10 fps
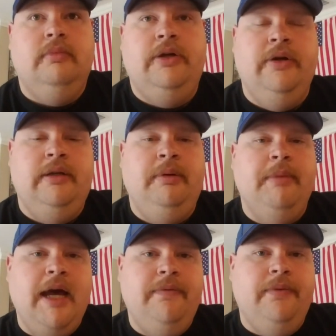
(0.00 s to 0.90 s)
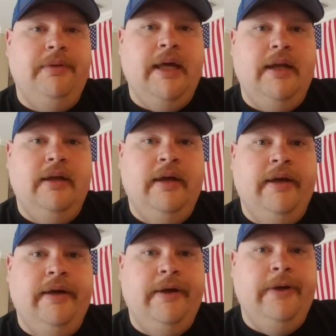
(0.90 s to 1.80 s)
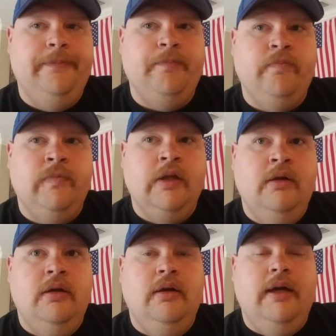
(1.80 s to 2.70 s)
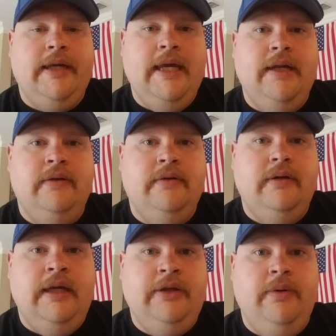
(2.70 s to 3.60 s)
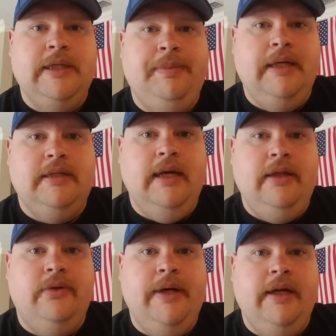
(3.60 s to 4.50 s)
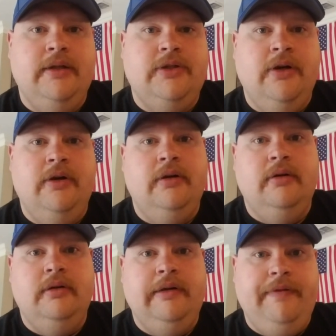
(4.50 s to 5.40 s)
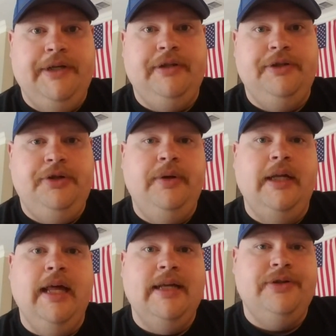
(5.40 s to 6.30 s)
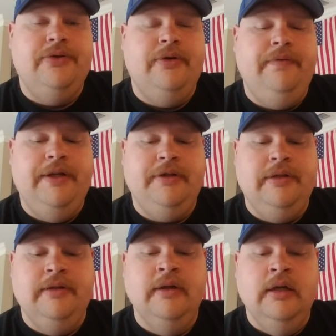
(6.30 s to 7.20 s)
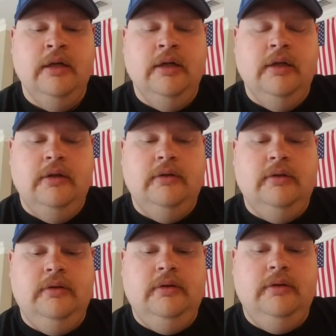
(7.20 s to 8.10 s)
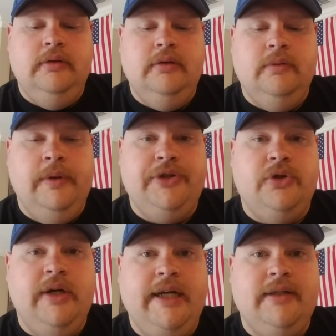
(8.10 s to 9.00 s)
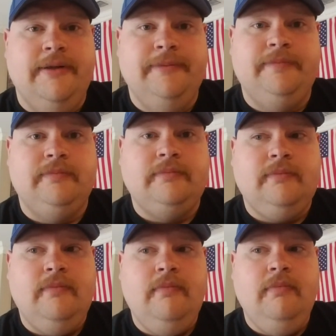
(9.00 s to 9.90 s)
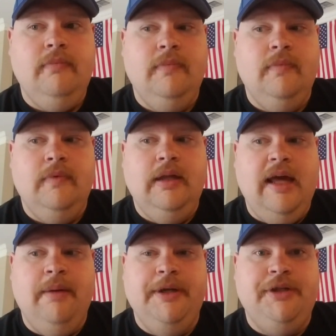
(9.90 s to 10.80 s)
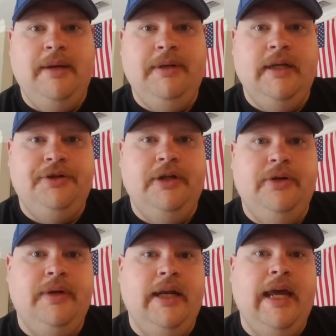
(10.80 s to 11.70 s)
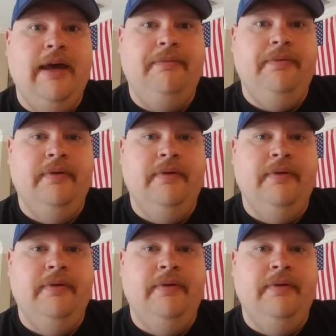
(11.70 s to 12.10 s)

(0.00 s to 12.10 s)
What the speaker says: good to be mindful that, again, in USPSA and 3-gun, certain divisions, shooting classes or divisions, restrict how much ammunition you can have.